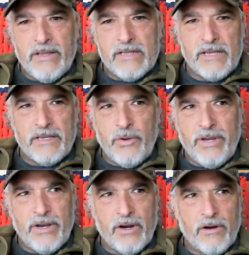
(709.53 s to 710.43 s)
It's like you
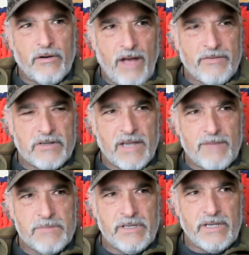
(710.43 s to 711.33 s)
hear
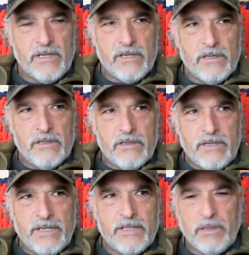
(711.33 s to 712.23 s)
oftentimes
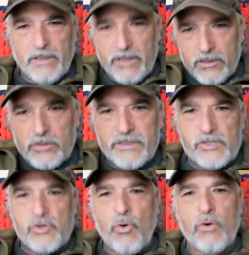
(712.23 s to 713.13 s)
in the political
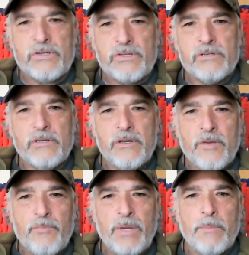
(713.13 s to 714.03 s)
discourse,
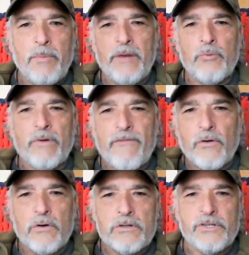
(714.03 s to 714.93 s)
people being
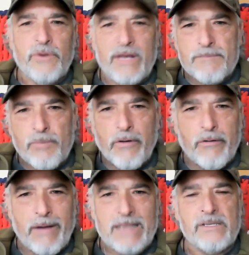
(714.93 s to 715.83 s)
referred to as
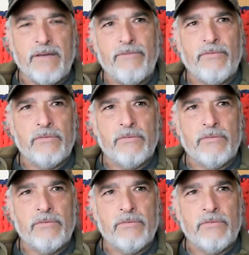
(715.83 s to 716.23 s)
progressive